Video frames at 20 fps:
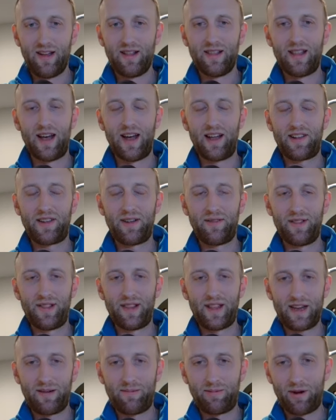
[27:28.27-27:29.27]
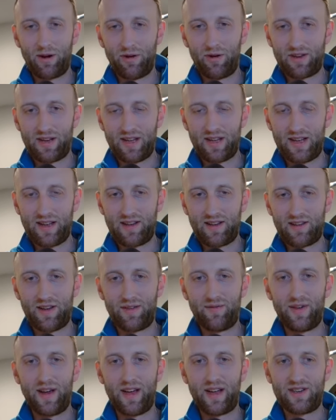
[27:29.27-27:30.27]
lots of lean proteins
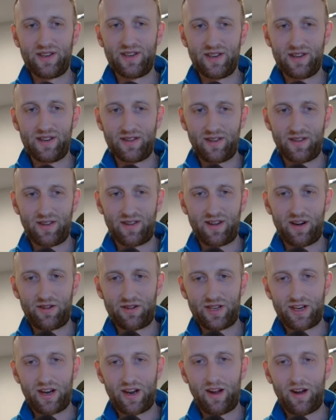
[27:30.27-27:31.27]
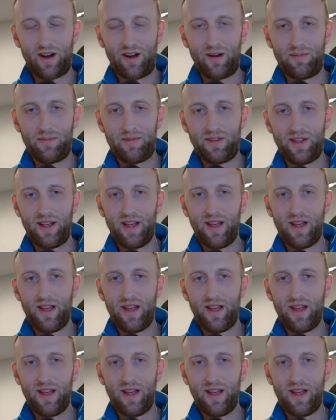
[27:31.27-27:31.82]
and veggies and starchy carbs,